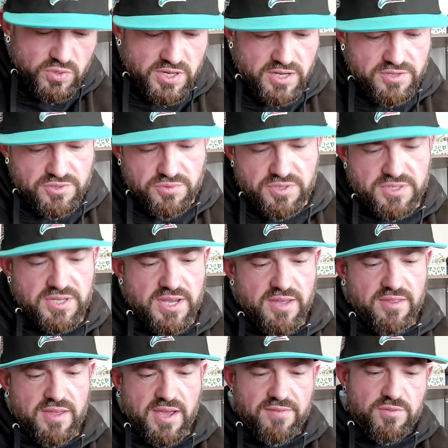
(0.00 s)
We're kind of doing it
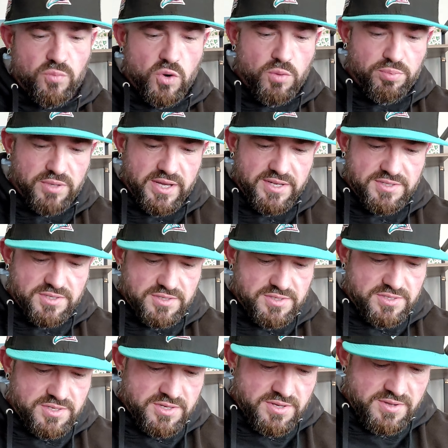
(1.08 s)
together. They have the rope
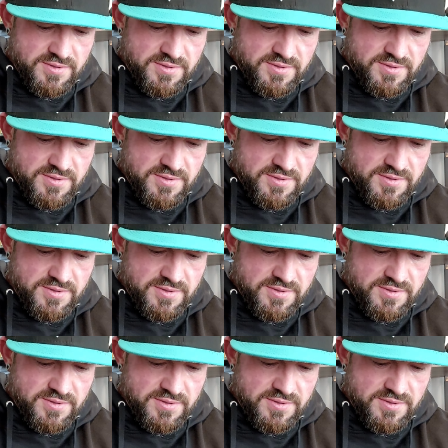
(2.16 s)
laces